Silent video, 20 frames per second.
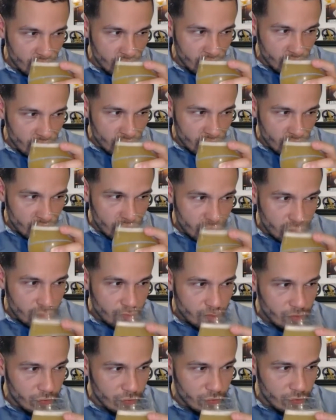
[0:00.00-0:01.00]

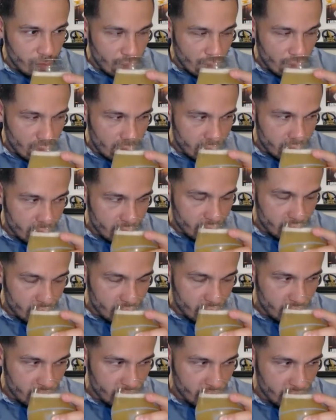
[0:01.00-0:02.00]

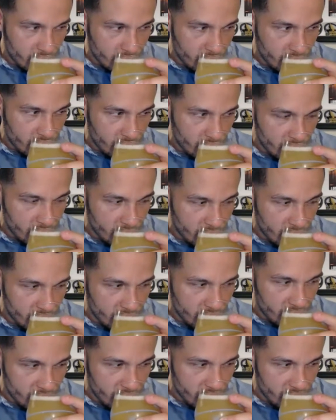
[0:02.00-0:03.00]

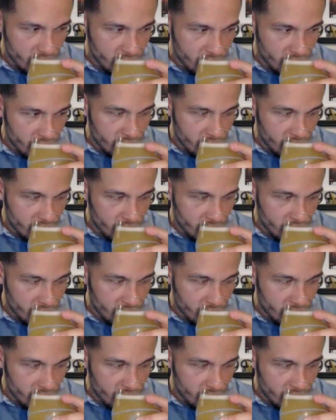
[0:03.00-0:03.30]
(silence)